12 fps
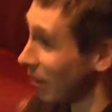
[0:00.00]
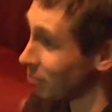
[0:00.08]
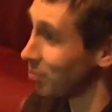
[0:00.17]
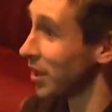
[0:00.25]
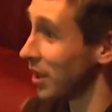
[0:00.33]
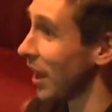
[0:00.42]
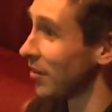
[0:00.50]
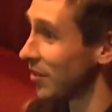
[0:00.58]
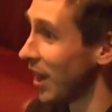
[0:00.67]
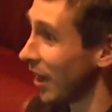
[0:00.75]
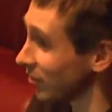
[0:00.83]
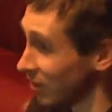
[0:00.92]
being at
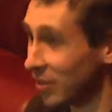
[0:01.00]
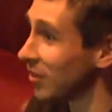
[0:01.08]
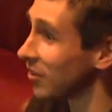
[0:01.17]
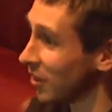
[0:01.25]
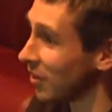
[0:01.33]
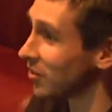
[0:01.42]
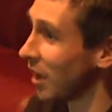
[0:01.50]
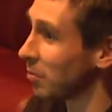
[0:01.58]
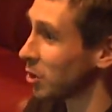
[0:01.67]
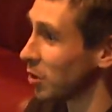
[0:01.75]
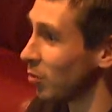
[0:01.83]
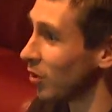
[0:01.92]
The Egg since its
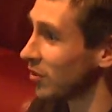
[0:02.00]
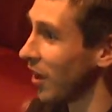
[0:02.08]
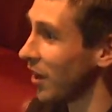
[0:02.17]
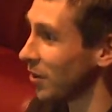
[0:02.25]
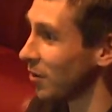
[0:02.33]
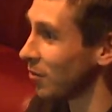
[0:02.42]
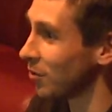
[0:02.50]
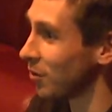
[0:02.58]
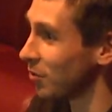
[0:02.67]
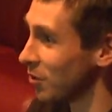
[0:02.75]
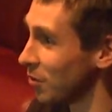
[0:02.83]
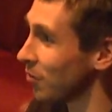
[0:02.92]
inception? What's like
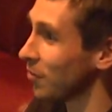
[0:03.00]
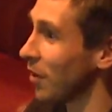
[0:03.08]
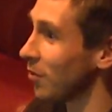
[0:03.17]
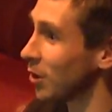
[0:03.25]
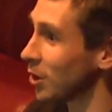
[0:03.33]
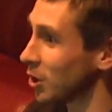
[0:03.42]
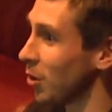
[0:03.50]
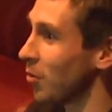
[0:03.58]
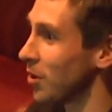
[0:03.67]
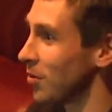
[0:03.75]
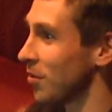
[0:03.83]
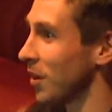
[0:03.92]
your favorite show
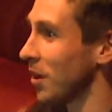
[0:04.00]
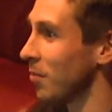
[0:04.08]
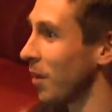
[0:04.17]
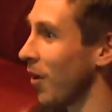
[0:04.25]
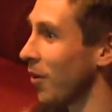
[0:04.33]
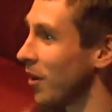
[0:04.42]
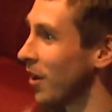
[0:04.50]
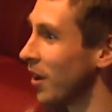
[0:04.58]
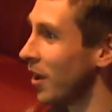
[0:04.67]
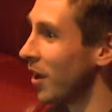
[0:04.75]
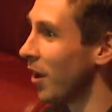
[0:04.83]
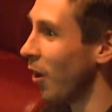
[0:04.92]
when you think about
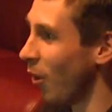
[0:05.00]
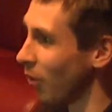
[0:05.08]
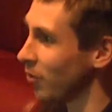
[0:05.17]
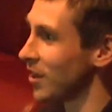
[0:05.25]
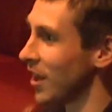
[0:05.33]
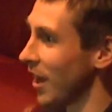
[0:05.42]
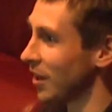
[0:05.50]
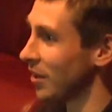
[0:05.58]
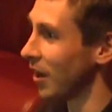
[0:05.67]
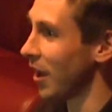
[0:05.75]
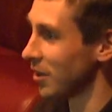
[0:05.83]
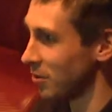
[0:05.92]
The Egg?
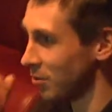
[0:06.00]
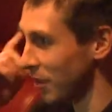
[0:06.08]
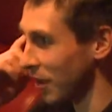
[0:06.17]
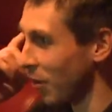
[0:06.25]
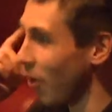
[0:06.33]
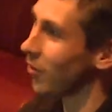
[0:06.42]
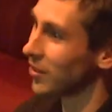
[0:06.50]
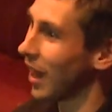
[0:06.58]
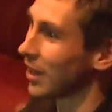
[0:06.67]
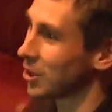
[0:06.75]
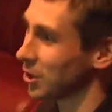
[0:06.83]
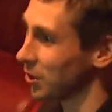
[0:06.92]
Like you think,
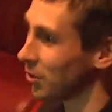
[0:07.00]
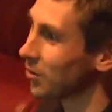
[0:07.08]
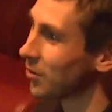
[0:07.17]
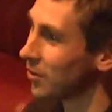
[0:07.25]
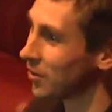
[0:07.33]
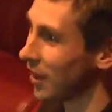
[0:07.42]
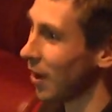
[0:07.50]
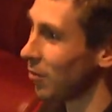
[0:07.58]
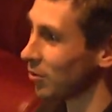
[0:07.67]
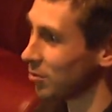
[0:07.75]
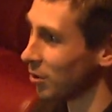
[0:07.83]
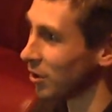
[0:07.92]
that show, that
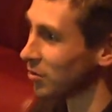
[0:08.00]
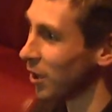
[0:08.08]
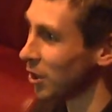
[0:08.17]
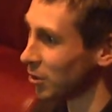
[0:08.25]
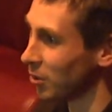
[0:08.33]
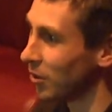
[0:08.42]
was really special.